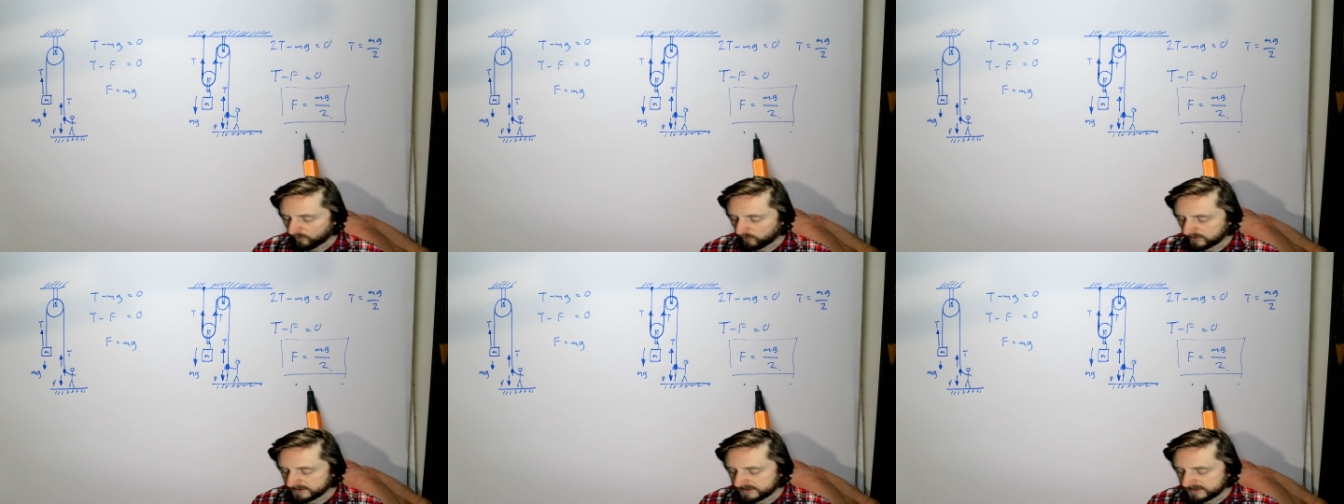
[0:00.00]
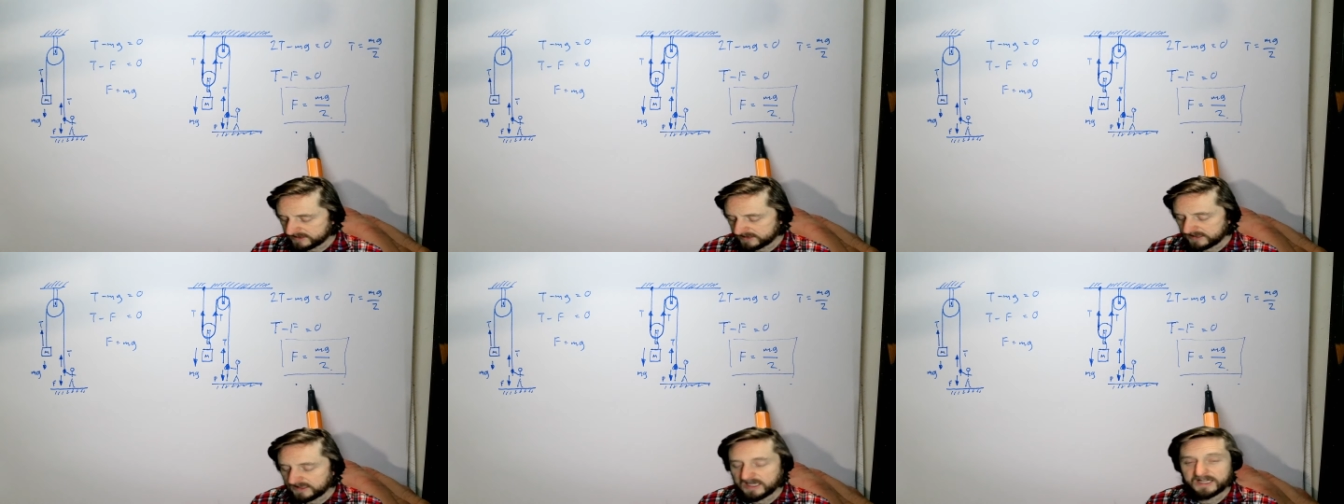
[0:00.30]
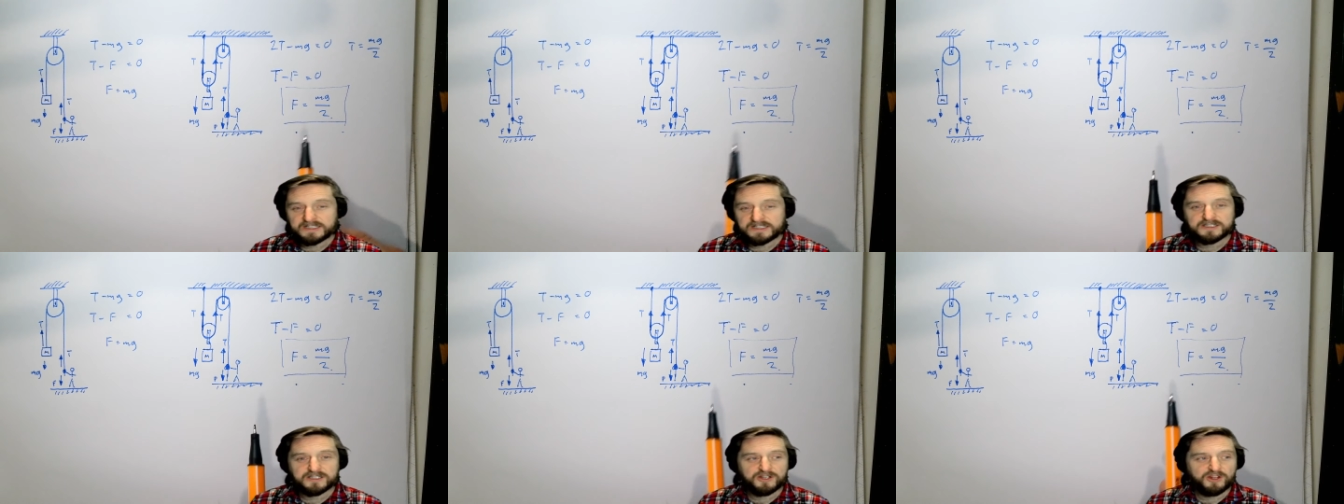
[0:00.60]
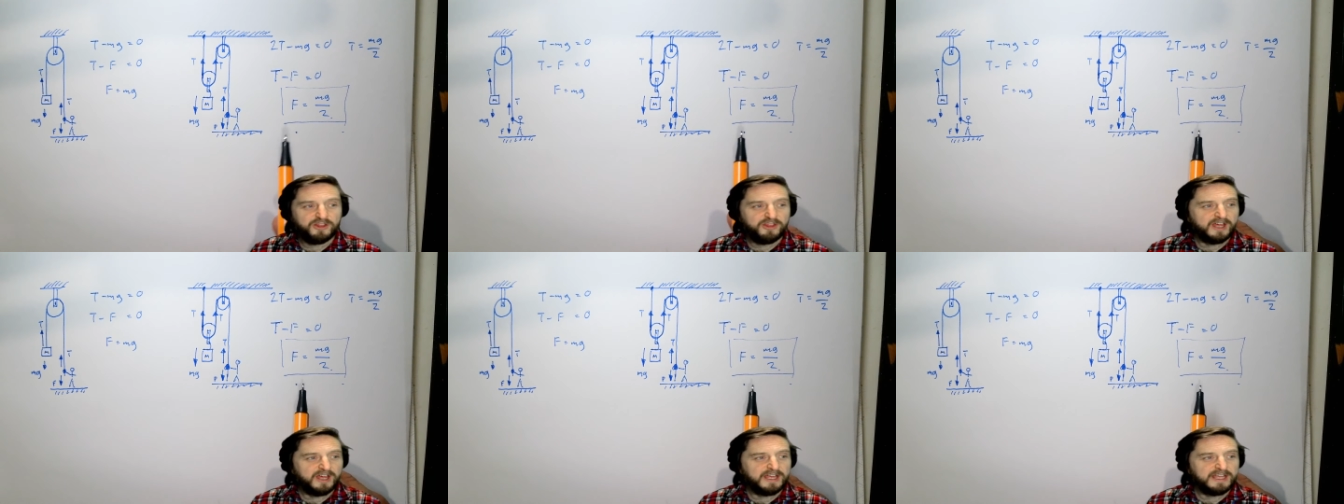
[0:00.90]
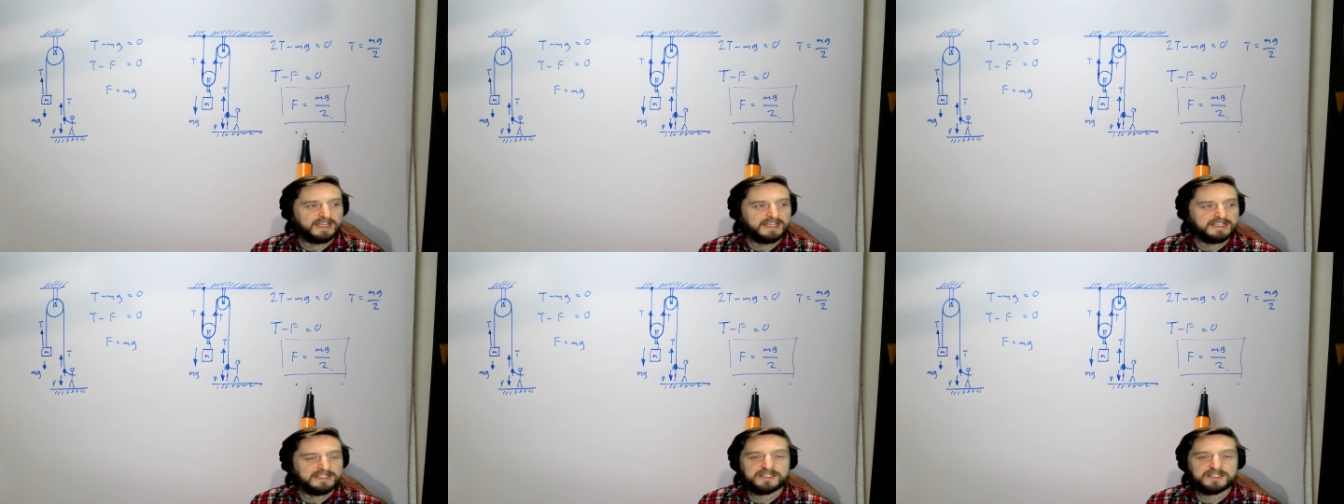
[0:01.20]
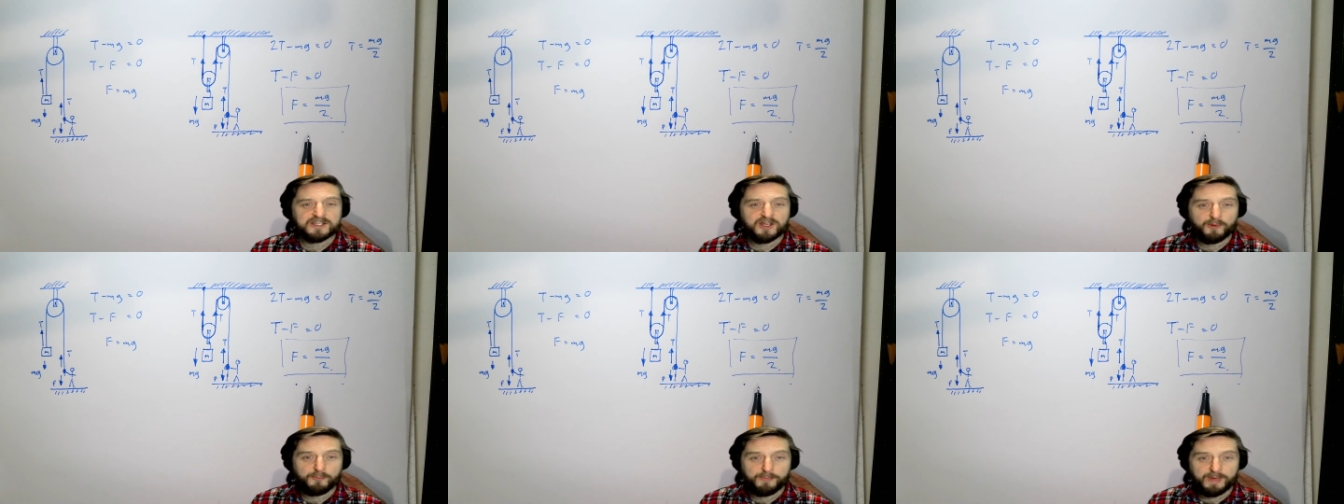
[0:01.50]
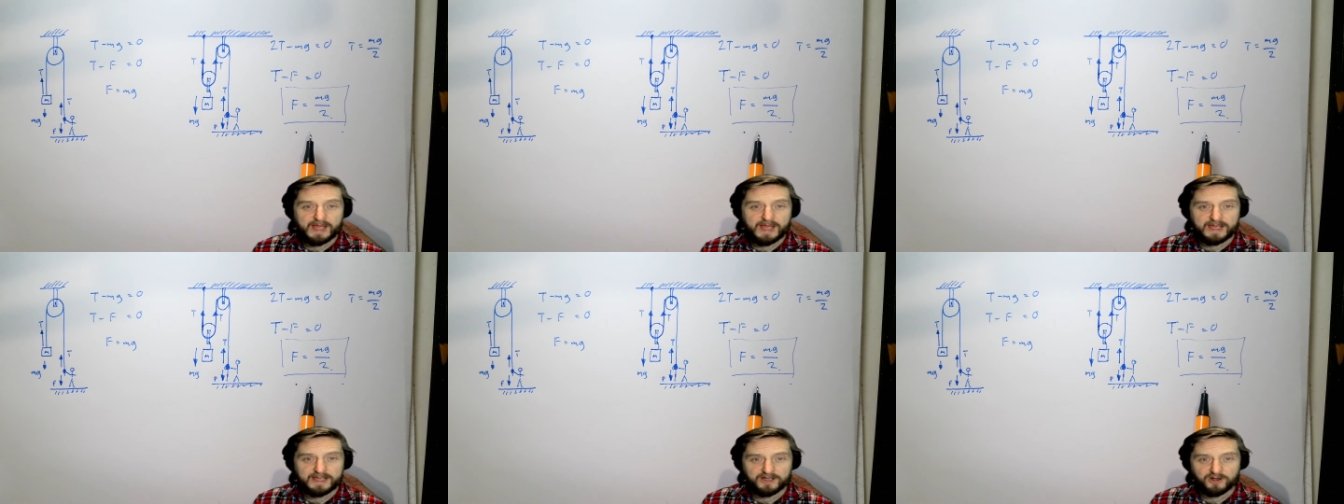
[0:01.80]
see later that there is a
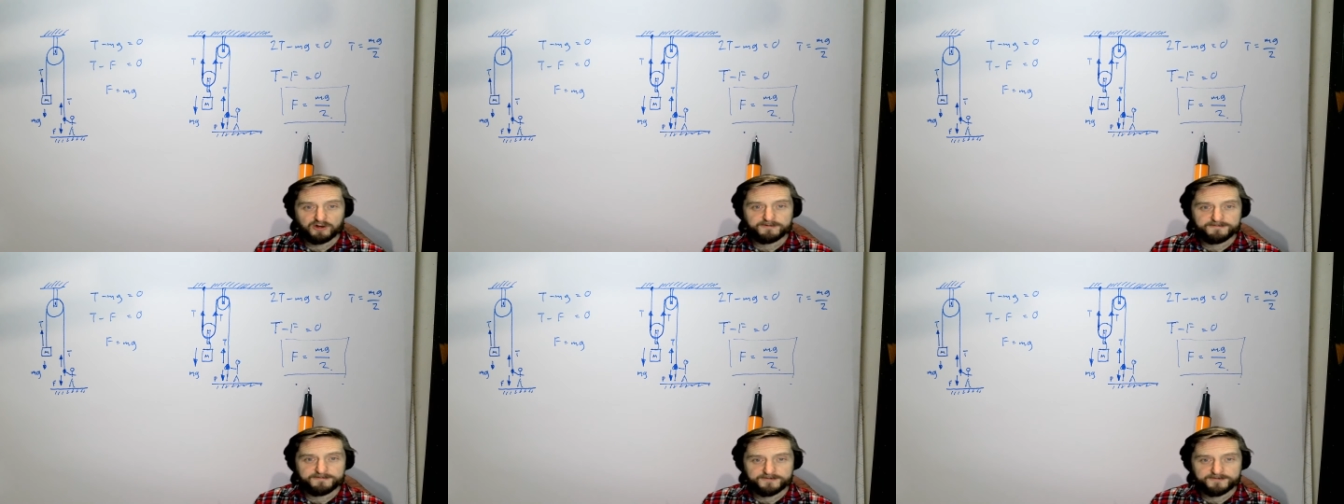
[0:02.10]
payoff